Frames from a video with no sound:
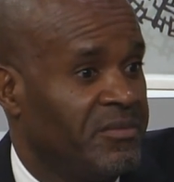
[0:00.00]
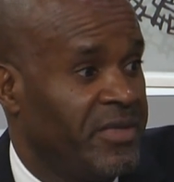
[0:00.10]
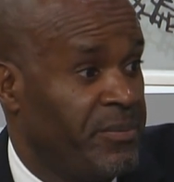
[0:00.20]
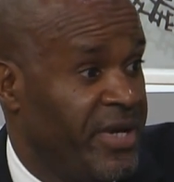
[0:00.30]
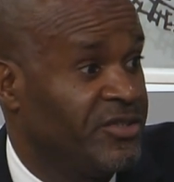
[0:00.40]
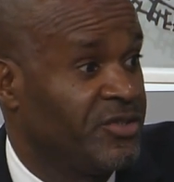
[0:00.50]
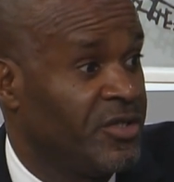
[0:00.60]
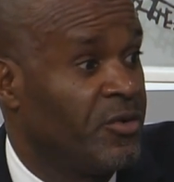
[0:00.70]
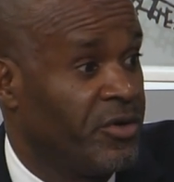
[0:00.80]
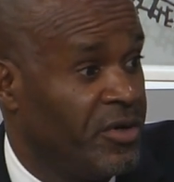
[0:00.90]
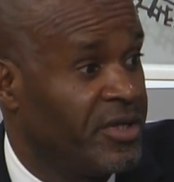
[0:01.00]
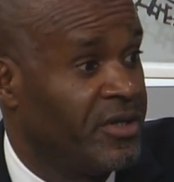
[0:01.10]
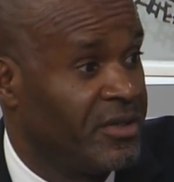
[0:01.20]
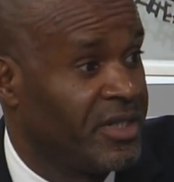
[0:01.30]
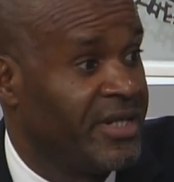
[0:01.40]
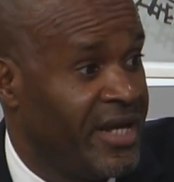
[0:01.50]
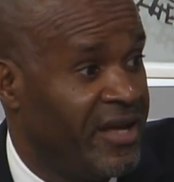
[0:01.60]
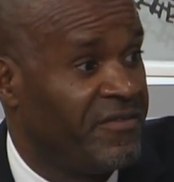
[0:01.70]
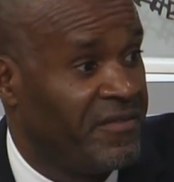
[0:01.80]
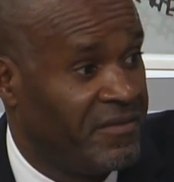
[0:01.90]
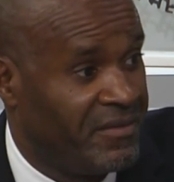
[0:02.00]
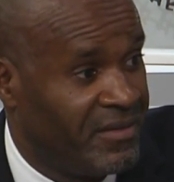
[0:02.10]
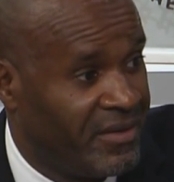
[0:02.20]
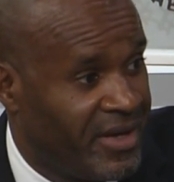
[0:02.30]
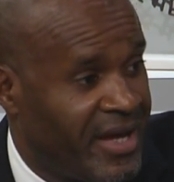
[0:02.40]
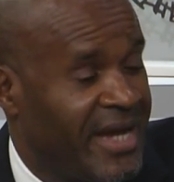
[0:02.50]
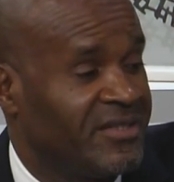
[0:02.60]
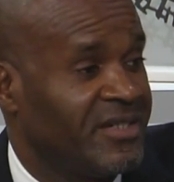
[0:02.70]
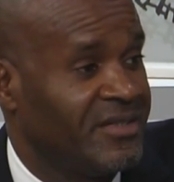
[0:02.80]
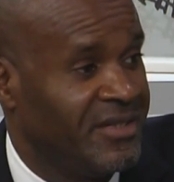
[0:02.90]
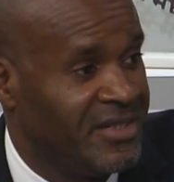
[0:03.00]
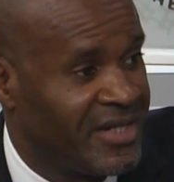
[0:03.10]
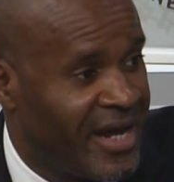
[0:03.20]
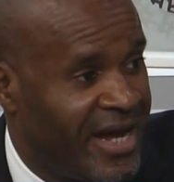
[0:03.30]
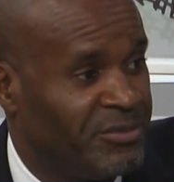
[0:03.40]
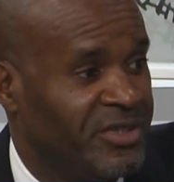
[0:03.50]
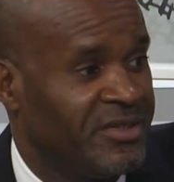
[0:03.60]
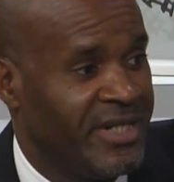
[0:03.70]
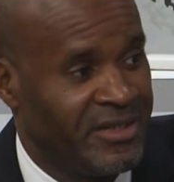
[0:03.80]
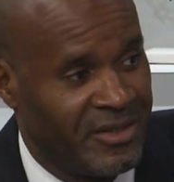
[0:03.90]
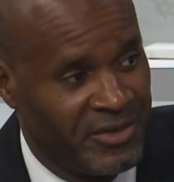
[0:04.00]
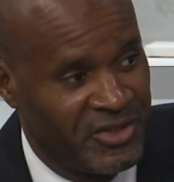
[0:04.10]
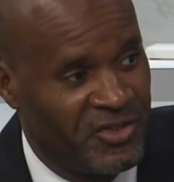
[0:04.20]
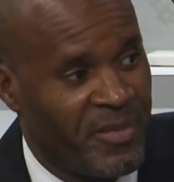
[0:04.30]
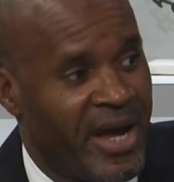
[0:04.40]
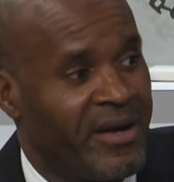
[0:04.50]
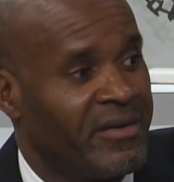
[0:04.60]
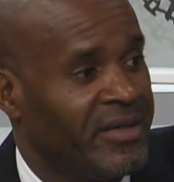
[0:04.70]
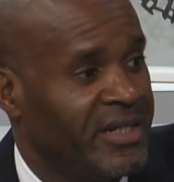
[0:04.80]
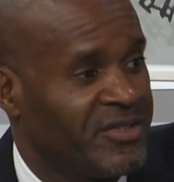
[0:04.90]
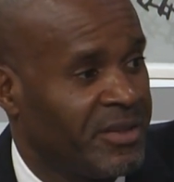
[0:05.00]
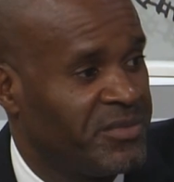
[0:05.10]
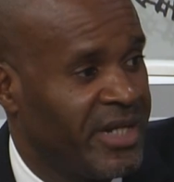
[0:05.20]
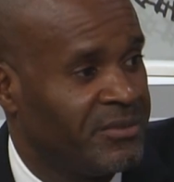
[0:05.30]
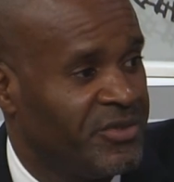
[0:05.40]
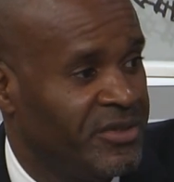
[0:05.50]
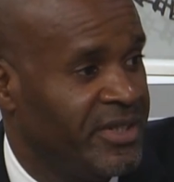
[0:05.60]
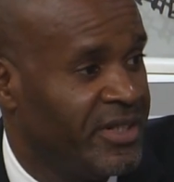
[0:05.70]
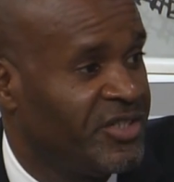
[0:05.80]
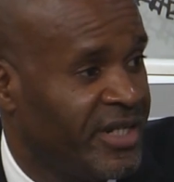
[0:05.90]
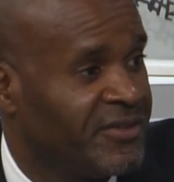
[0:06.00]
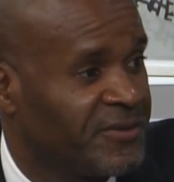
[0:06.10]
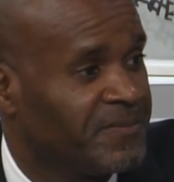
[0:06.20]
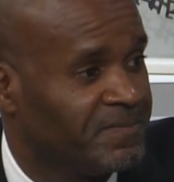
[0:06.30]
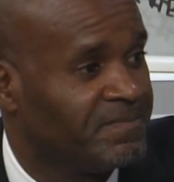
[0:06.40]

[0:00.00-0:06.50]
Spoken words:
let patients know early on that they have access to these options. They don't expire, and sometimes you need a change.